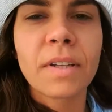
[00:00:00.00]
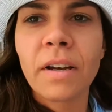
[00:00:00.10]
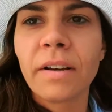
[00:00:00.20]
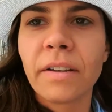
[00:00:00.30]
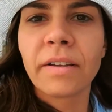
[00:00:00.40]

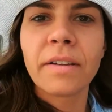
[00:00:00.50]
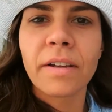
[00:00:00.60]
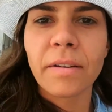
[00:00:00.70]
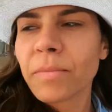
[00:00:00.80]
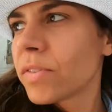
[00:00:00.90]
I
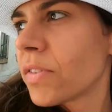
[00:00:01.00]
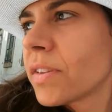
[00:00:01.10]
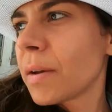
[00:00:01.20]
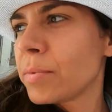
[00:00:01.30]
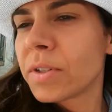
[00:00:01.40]
am
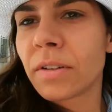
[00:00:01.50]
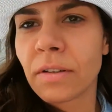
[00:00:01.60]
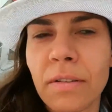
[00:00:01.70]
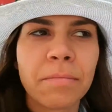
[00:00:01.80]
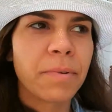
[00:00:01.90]
skeptical,
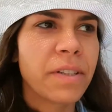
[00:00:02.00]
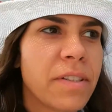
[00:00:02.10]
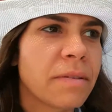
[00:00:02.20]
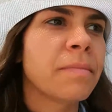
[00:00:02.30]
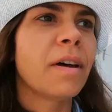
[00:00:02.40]
but
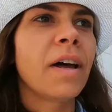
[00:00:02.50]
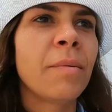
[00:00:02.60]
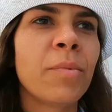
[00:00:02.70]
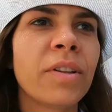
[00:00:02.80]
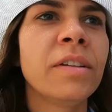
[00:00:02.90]

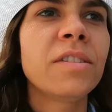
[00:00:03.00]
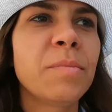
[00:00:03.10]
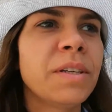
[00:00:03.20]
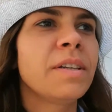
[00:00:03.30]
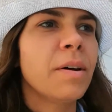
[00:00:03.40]
I'm willing to
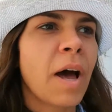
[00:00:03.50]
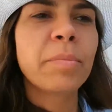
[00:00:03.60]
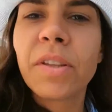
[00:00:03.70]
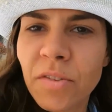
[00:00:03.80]
be happily